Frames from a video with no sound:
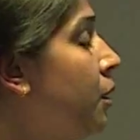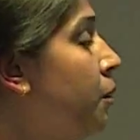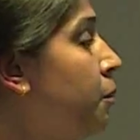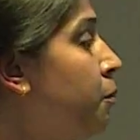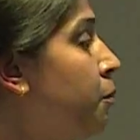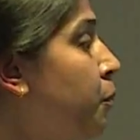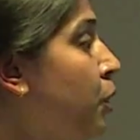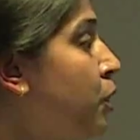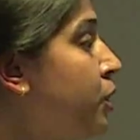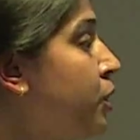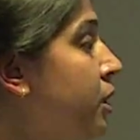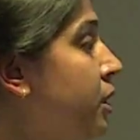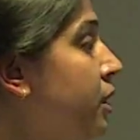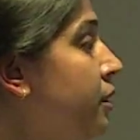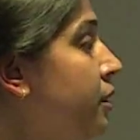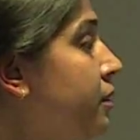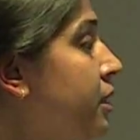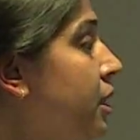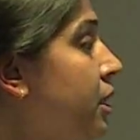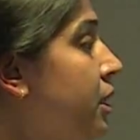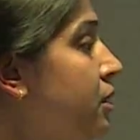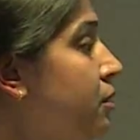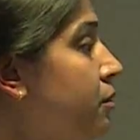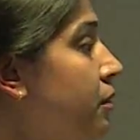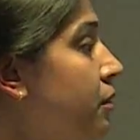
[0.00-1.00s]
positive
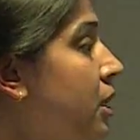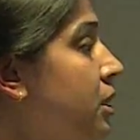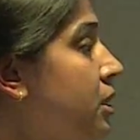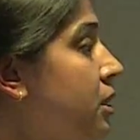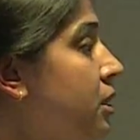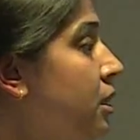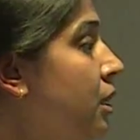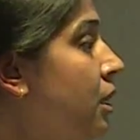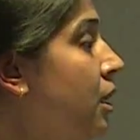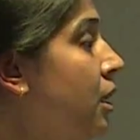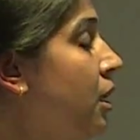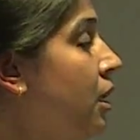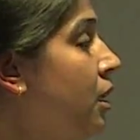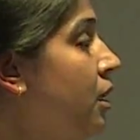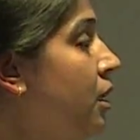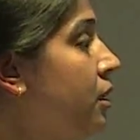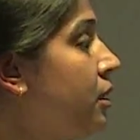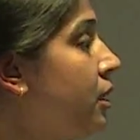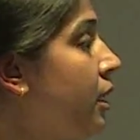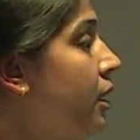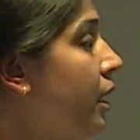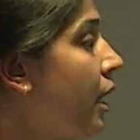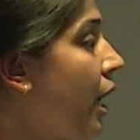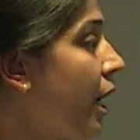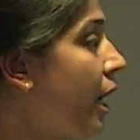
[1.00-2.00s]
sense was
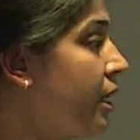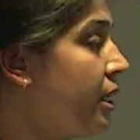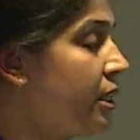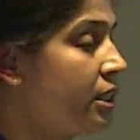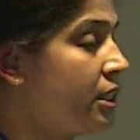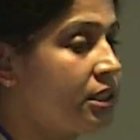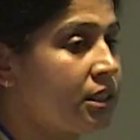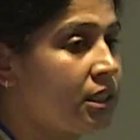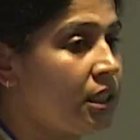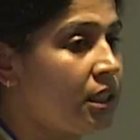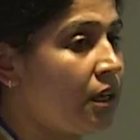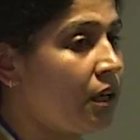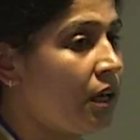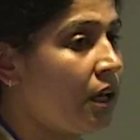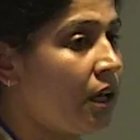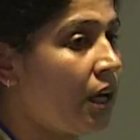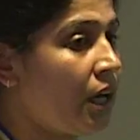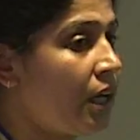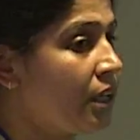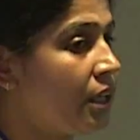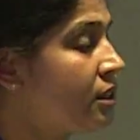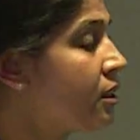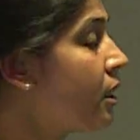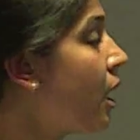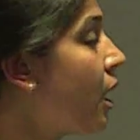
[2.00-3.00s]
the highest
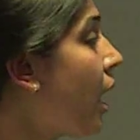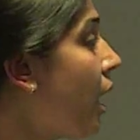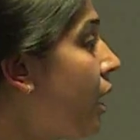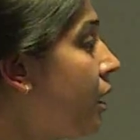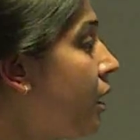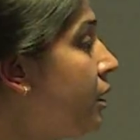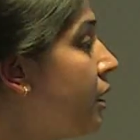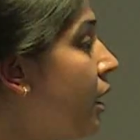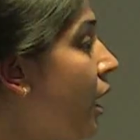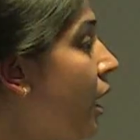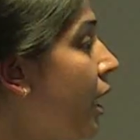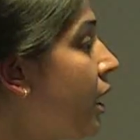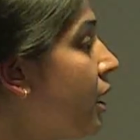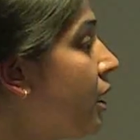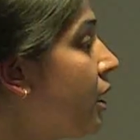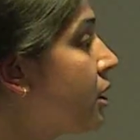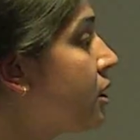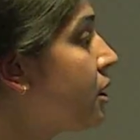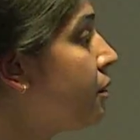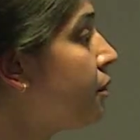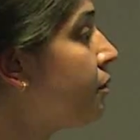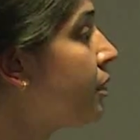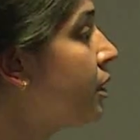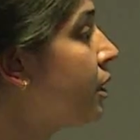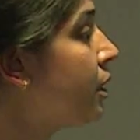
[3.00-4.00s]
the highest
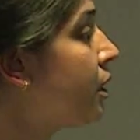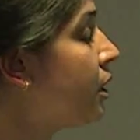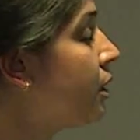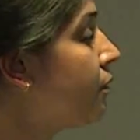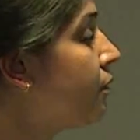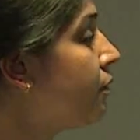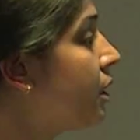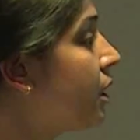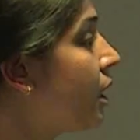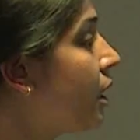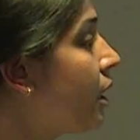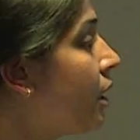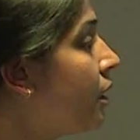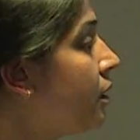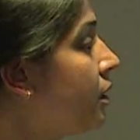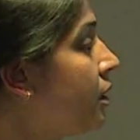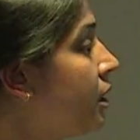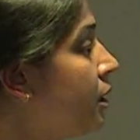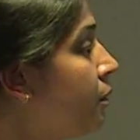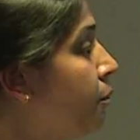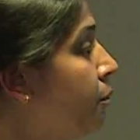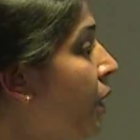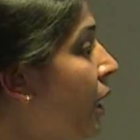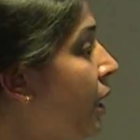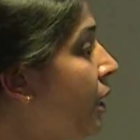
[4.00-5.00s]
affinity with
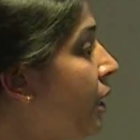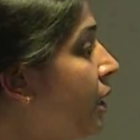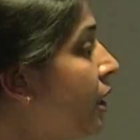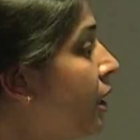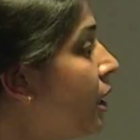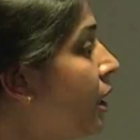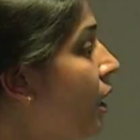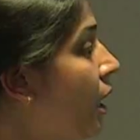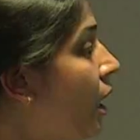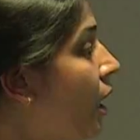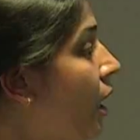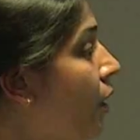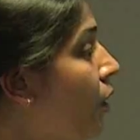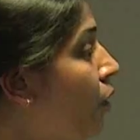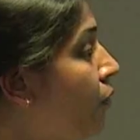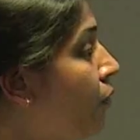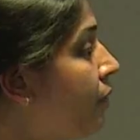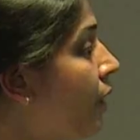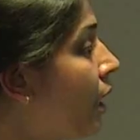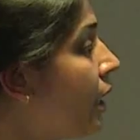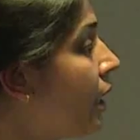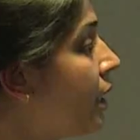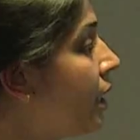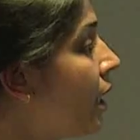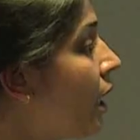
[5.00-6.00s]
the binding of
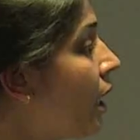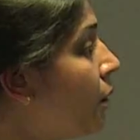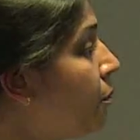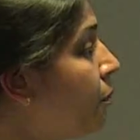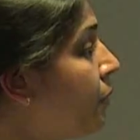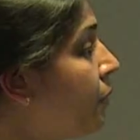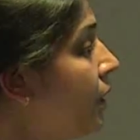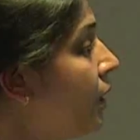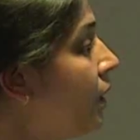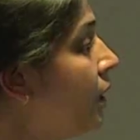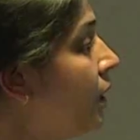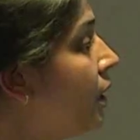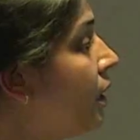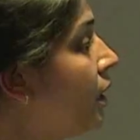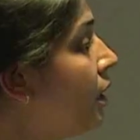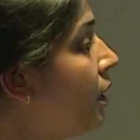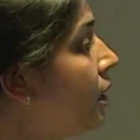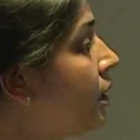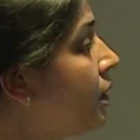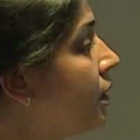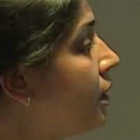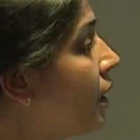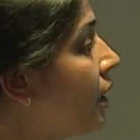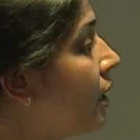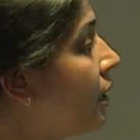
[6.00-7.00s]
RDRP,
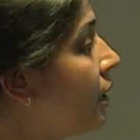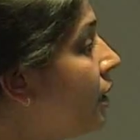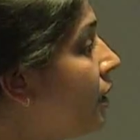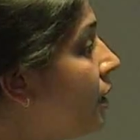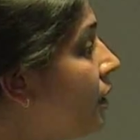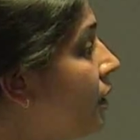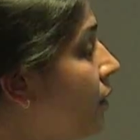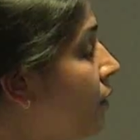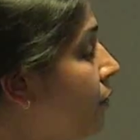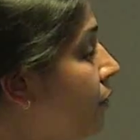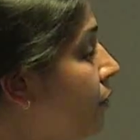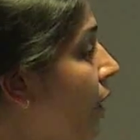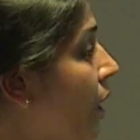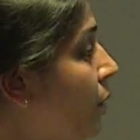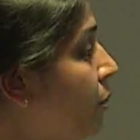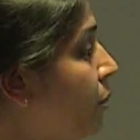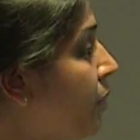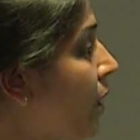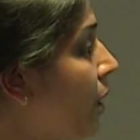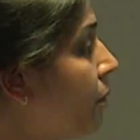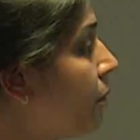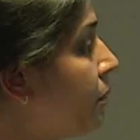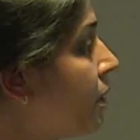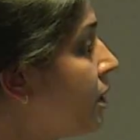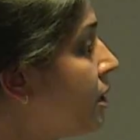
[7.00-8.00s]
then 5'
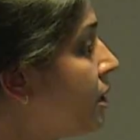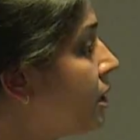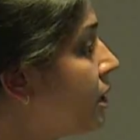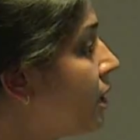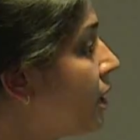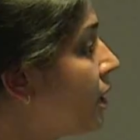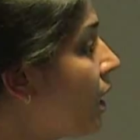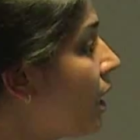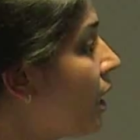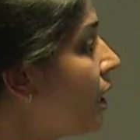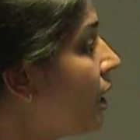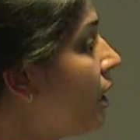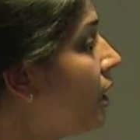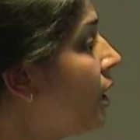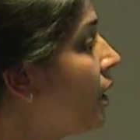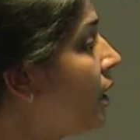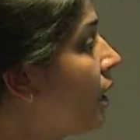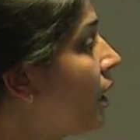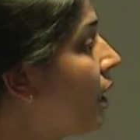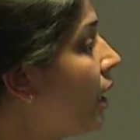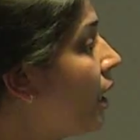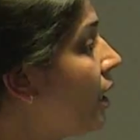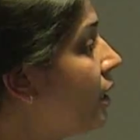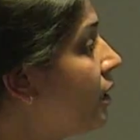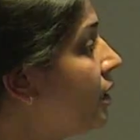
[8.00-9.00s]
NCR,
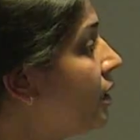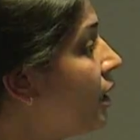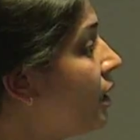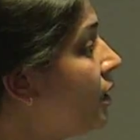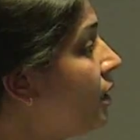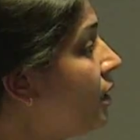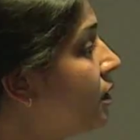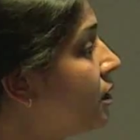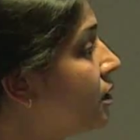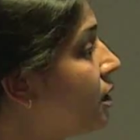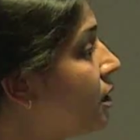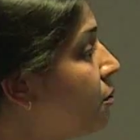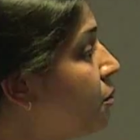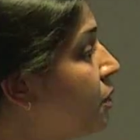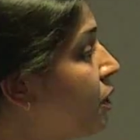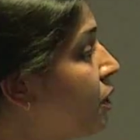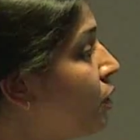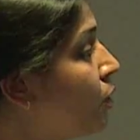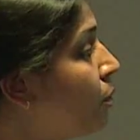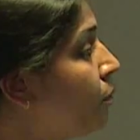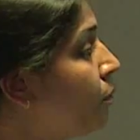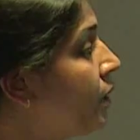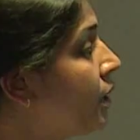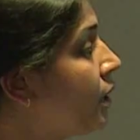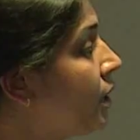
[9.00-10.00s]
and then
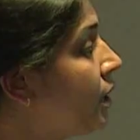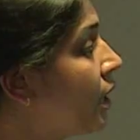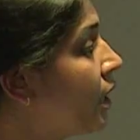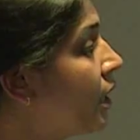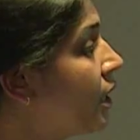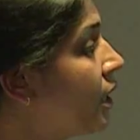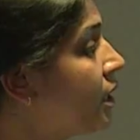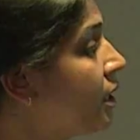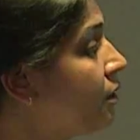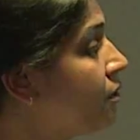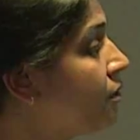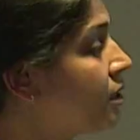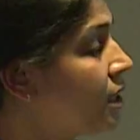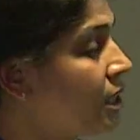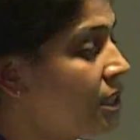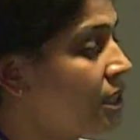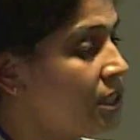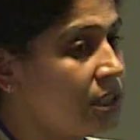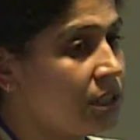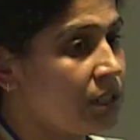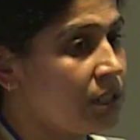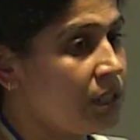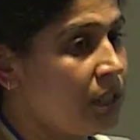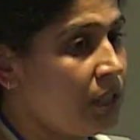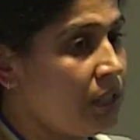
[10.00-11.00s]
subgenomic negative
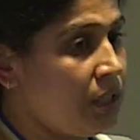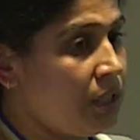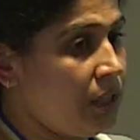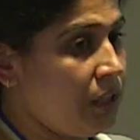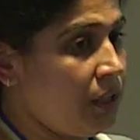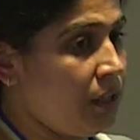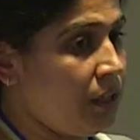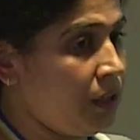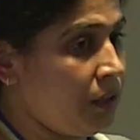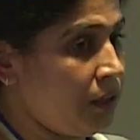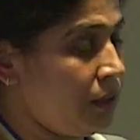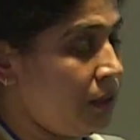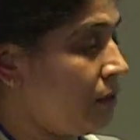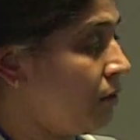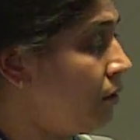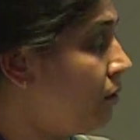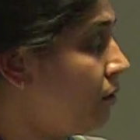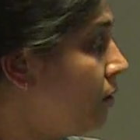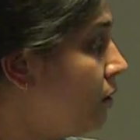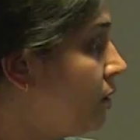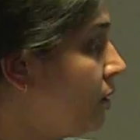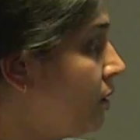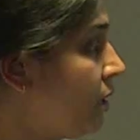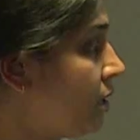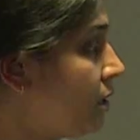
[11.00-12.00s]
sense
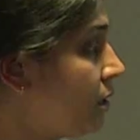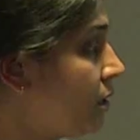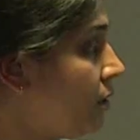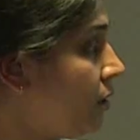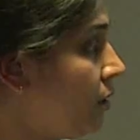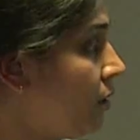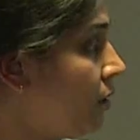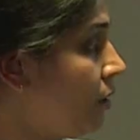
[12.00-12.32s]
this